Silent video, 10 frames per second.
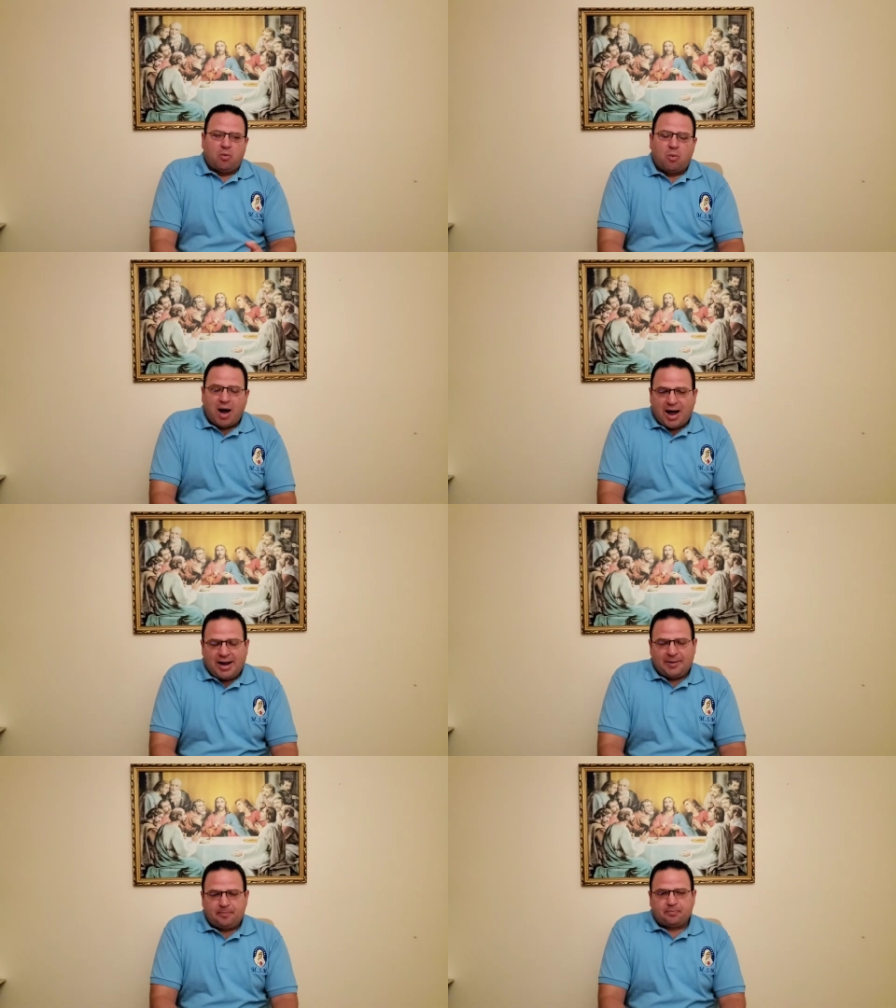
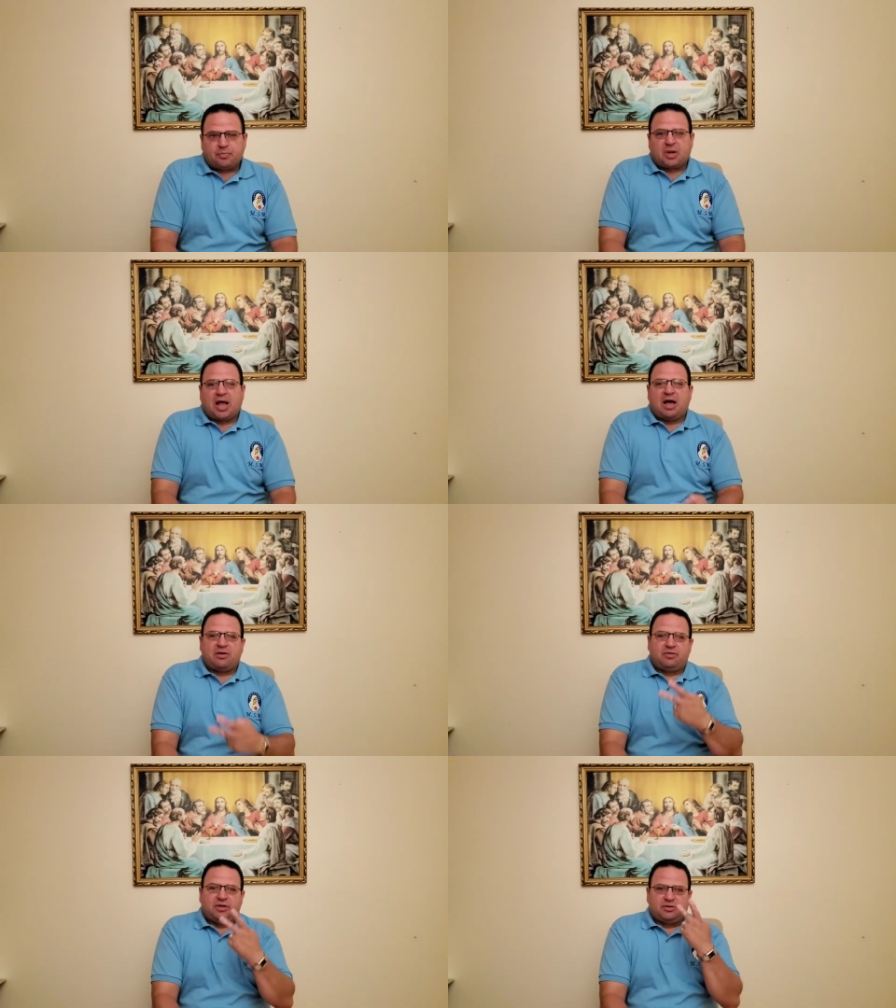Why out
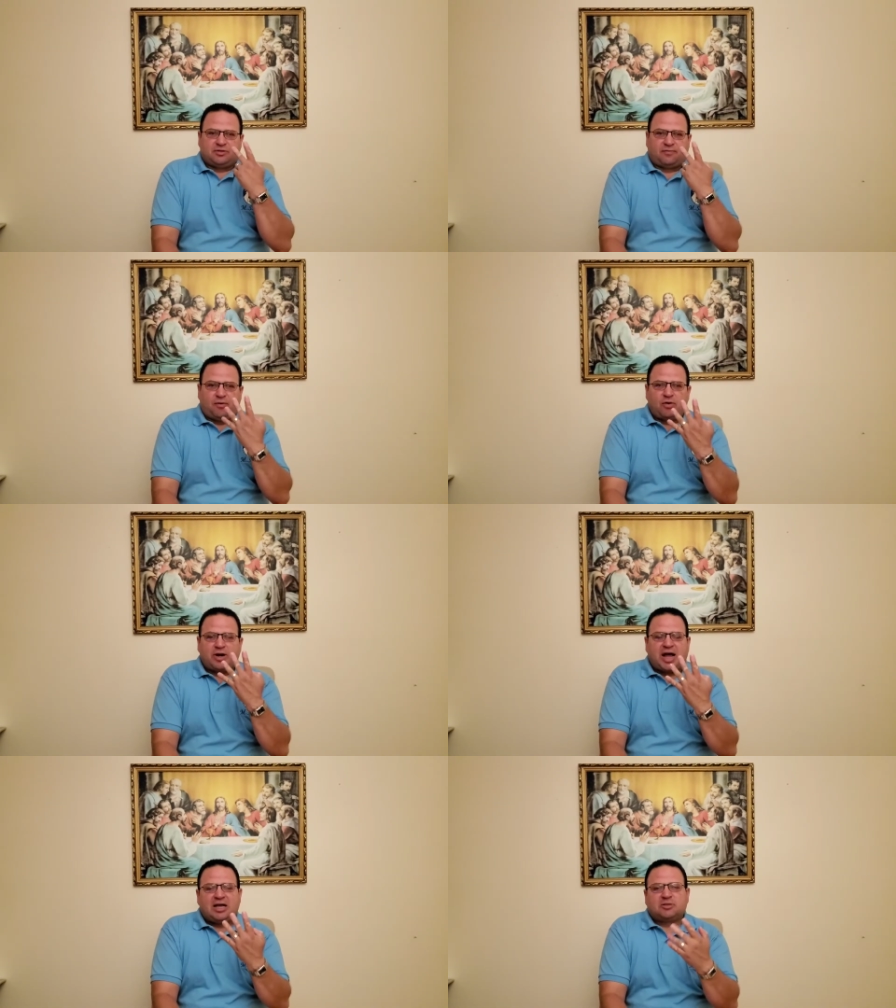of those four
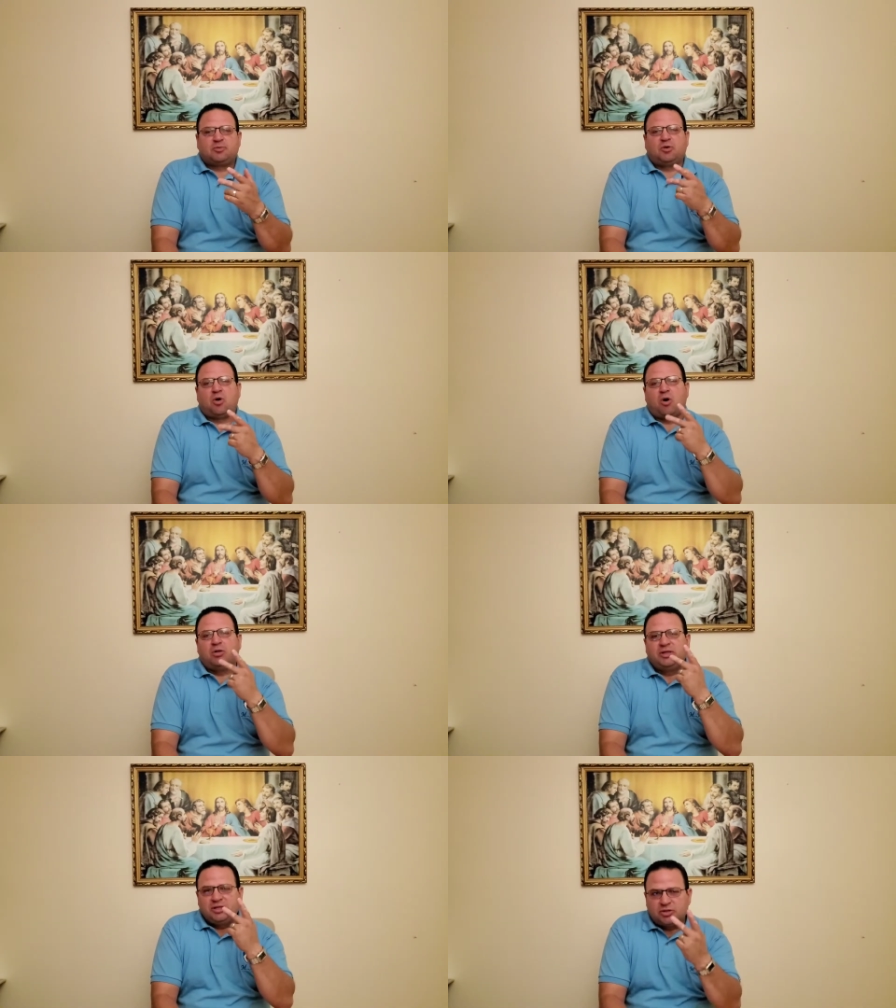gospel,
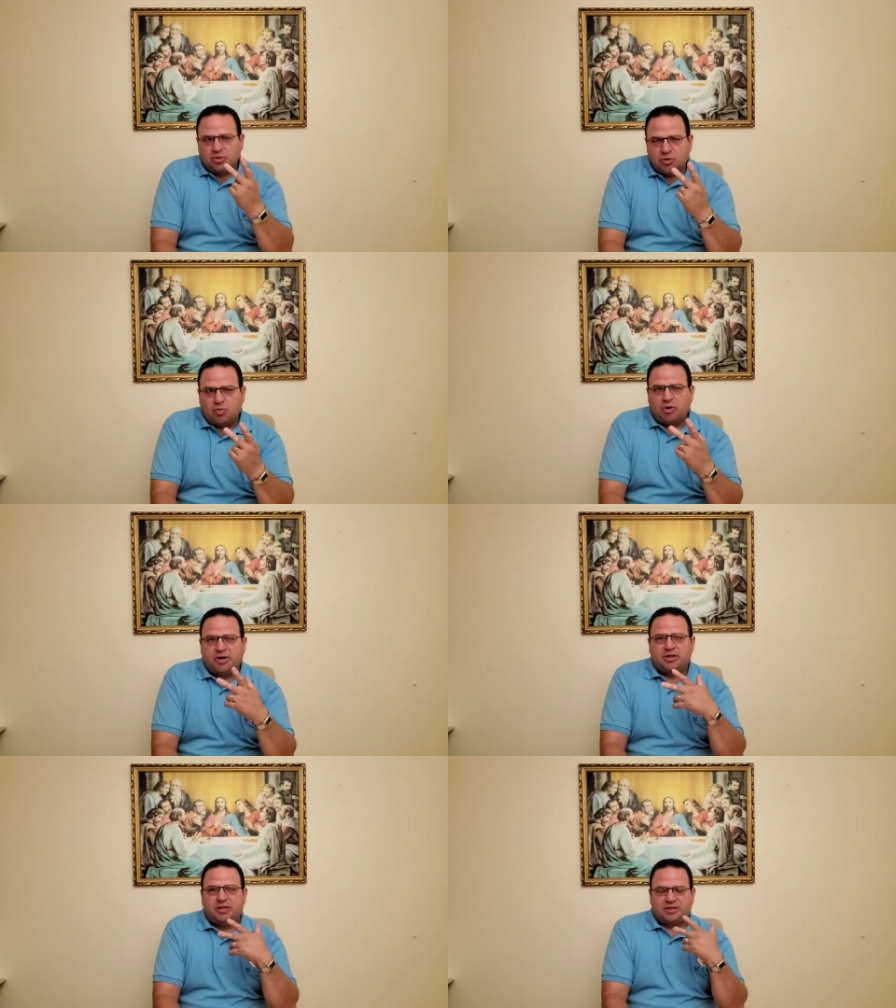only two
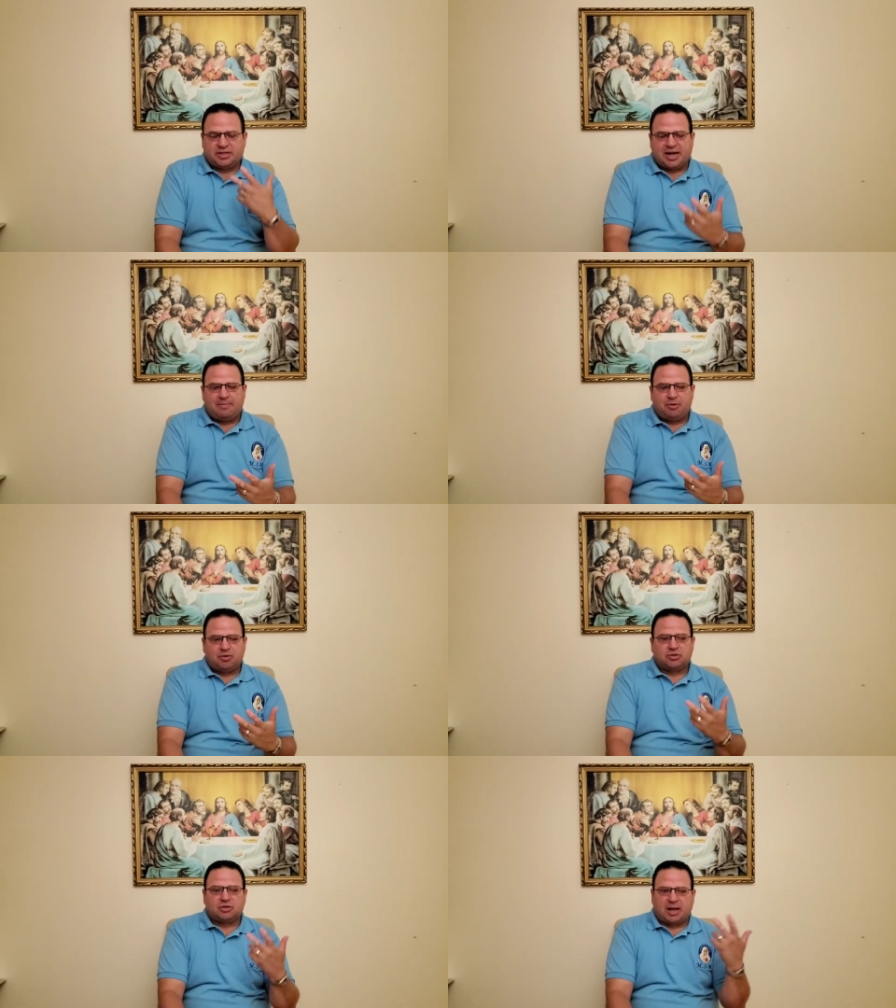were
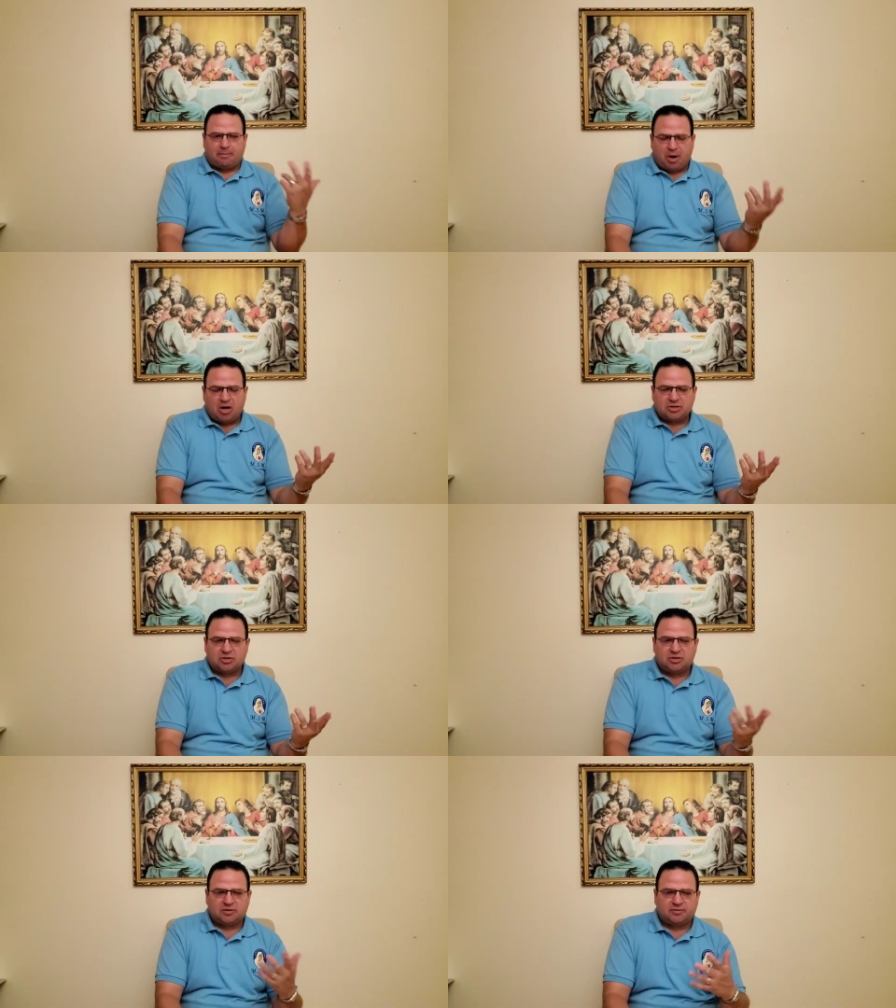disciples,
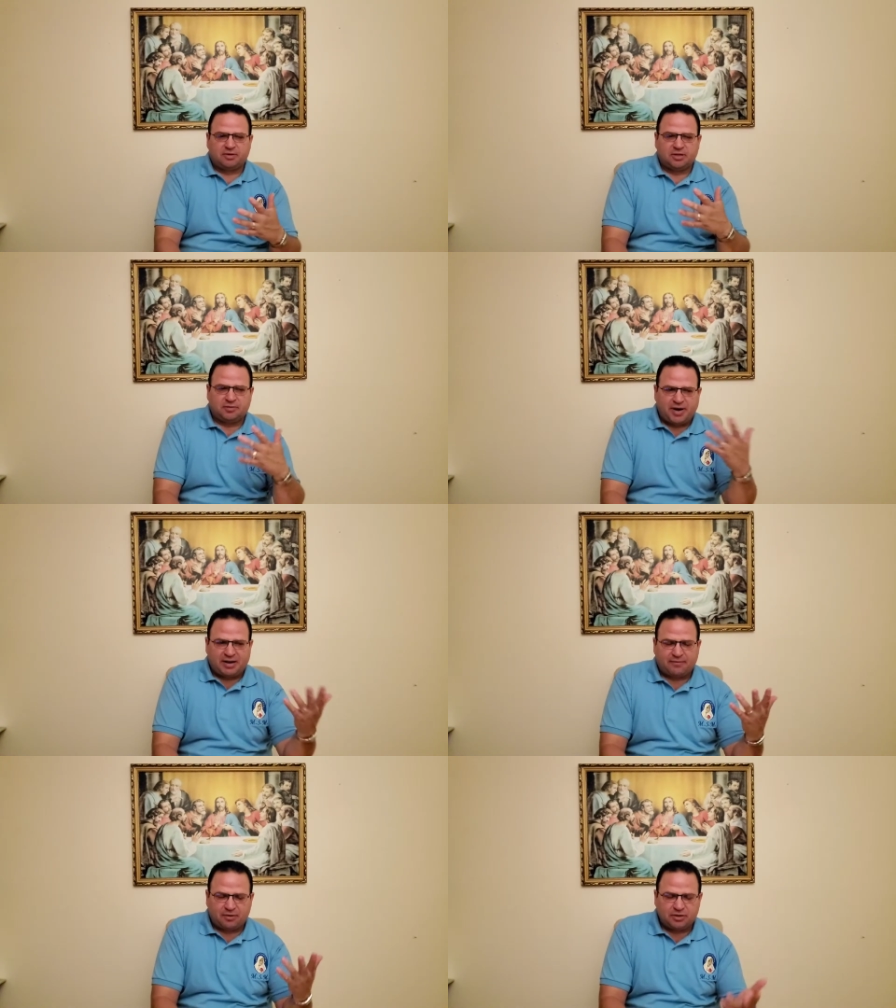apostles,
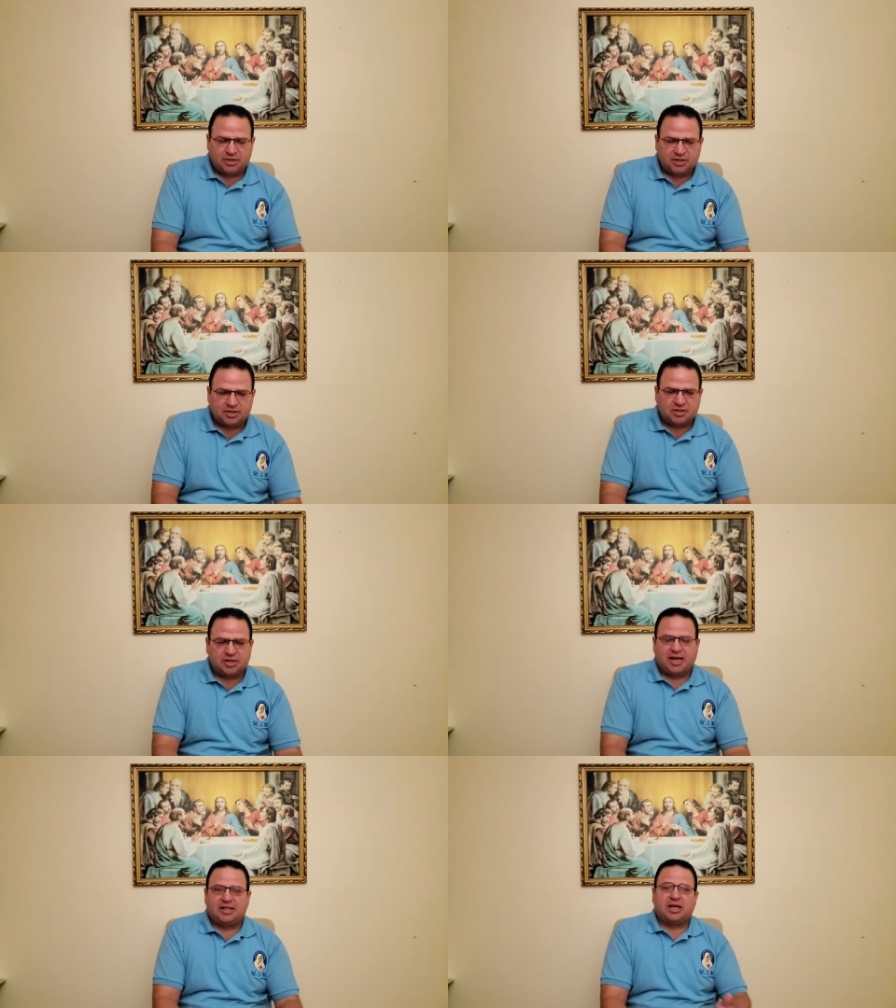direct from
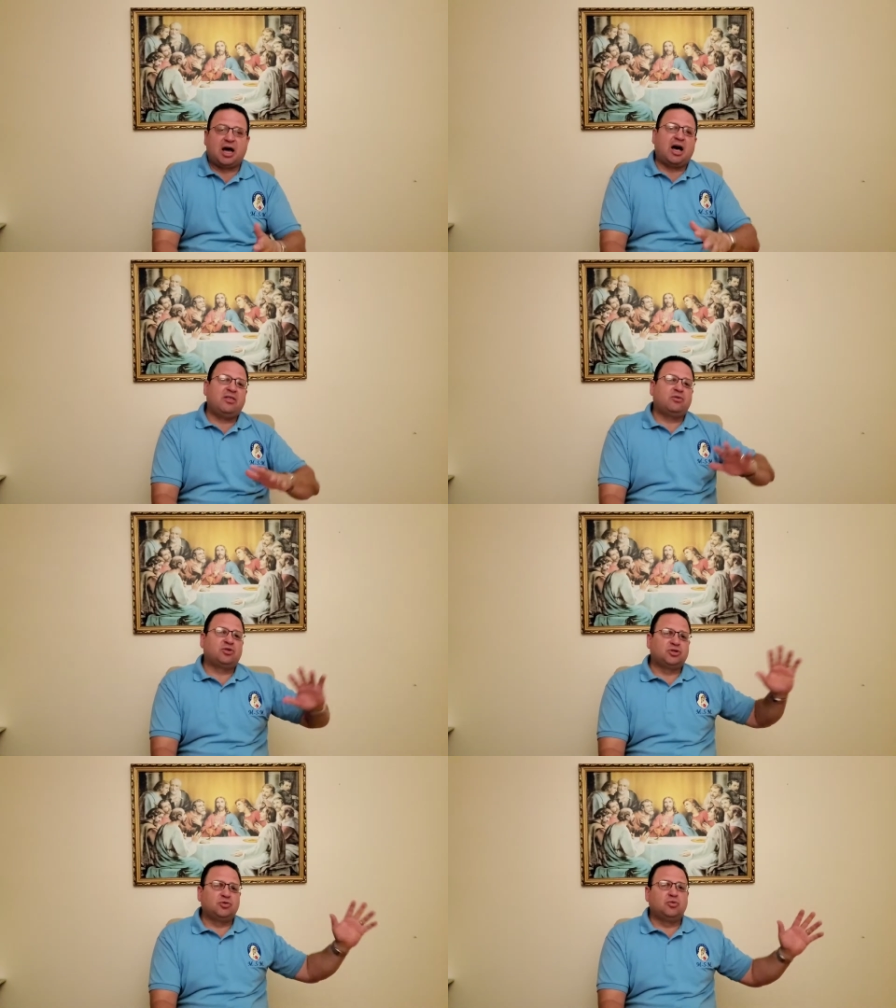Jesus, and the other
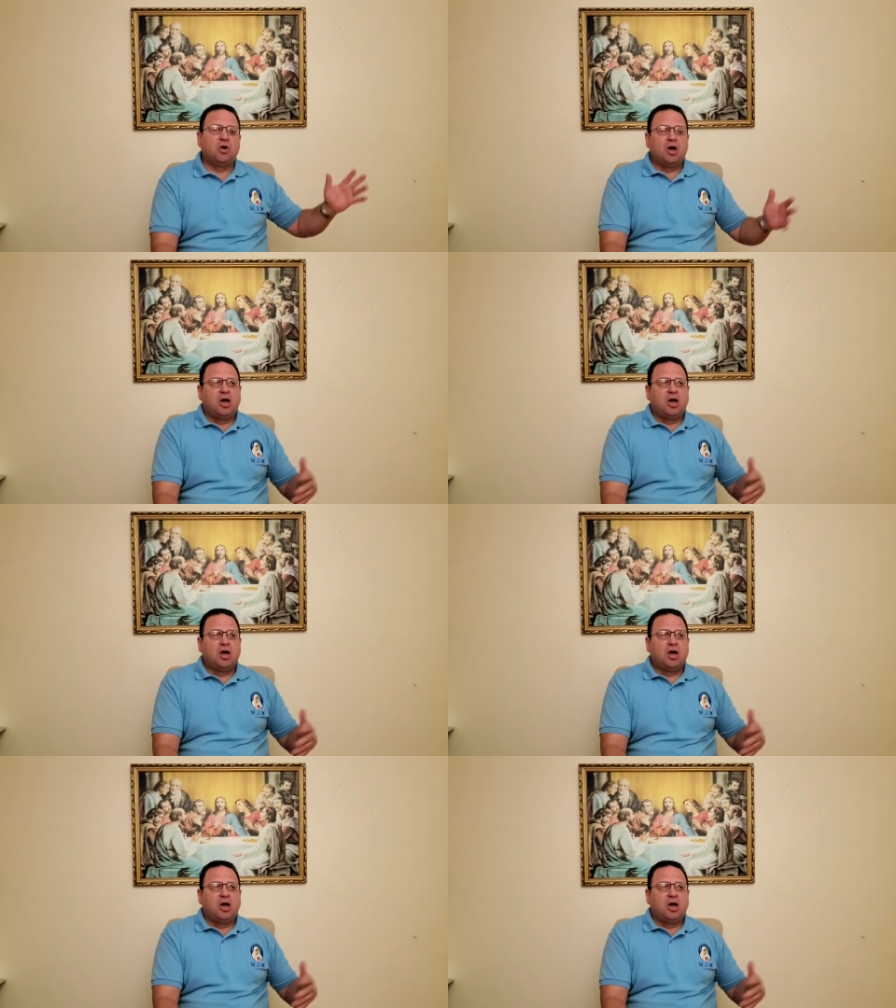two?